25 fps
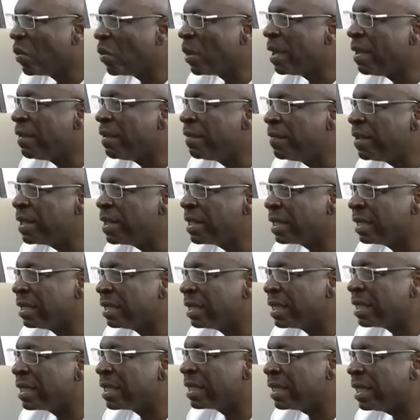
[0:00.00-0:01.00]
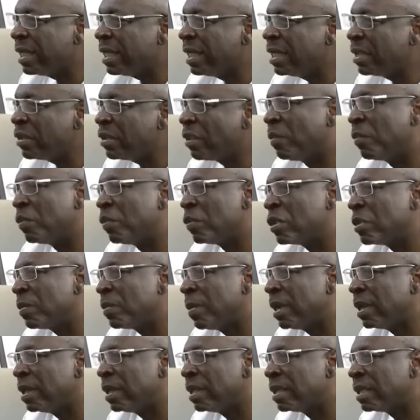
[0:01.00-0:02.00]
we envision a state of
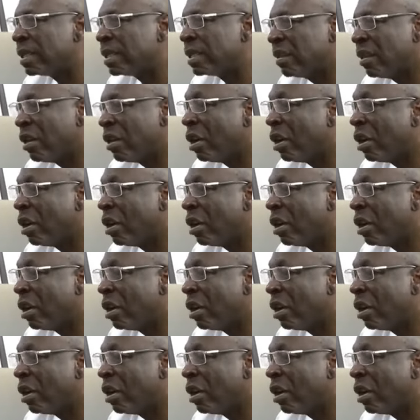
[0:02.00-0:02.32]
prosperity,